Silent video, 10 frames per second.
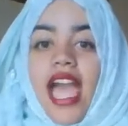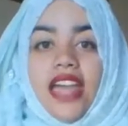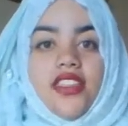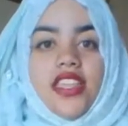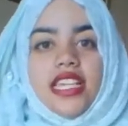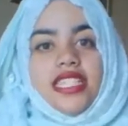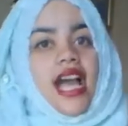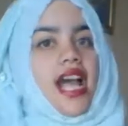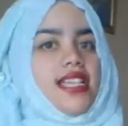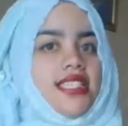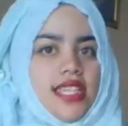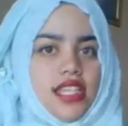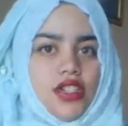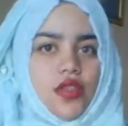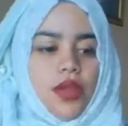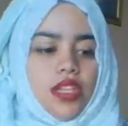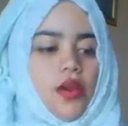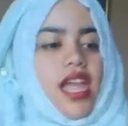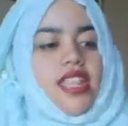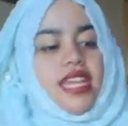And the thing is, I sat next to the
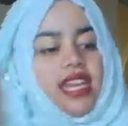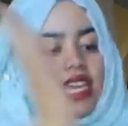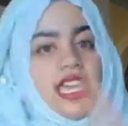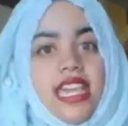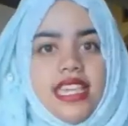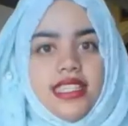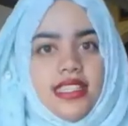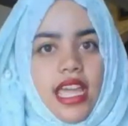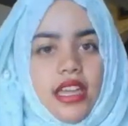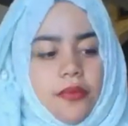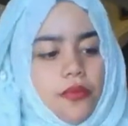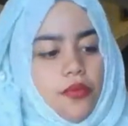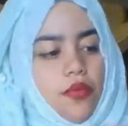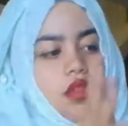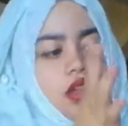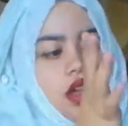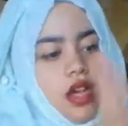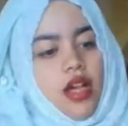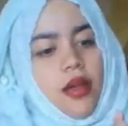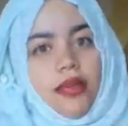window, and then he sat
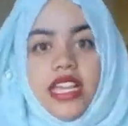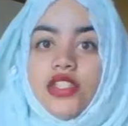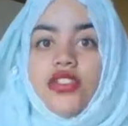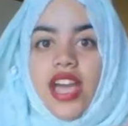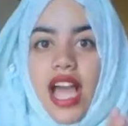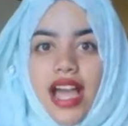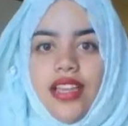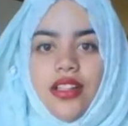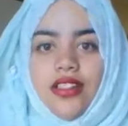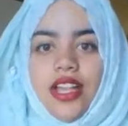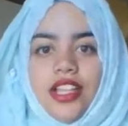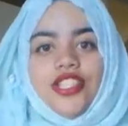next to the aisle.